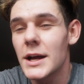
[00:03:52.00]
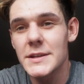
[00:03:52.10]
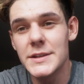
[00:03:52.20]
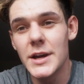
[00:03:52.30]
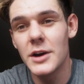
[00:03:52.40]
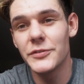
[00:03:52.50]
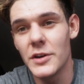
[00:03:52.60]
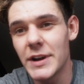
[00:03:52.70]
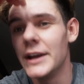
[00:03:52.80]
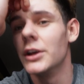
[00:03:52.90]
That's the uh,
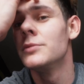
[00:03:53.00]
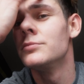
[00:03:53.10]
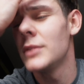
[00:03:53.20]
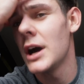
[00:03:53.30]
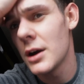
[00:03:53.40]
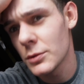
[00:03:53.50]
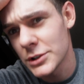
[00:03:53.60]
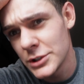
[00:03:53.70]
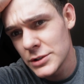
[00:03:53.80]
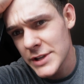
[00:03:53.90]
5k done. Uh, I
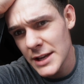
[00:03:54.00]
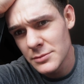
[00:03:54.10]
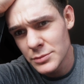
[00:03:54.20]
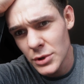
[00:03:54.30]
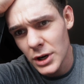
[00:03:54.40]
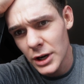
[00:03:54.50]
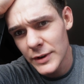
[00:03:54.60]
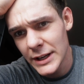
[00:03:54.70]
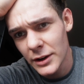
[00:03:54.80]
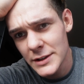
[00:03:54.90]
was going to do 10, but I
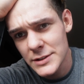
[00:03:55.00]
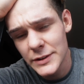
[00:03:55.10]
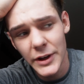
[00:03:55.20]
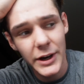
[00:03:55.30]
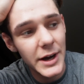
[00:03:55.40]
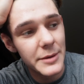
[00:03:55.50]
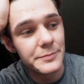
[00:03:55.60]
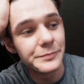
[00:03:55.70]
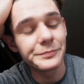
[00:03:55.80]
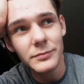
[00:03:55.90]
realised that
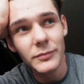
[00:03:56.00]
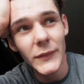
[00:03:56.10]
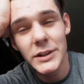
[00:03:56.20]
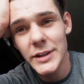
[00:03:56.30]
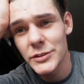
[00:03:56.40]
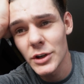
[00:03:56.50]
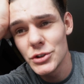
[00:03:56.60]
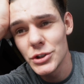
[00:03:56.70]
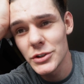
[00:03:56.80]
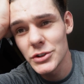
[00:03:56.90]
um,
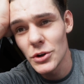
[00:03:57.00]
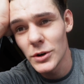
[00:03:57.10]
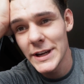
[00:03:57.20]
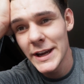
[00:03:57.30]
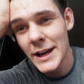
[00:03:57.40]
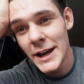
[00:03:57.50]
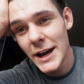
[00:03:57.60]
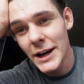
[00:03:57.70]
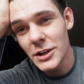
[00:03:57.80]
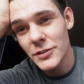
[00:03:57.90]
Tesco shuts shortly
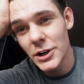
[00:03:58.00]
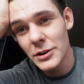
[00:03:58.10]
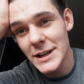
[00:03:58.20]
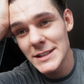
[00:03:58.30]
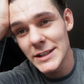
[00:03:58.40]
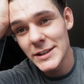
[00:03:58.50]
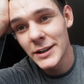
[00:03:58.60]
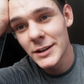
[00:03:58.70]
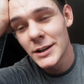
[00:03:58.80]
and I've got to go and get dinner.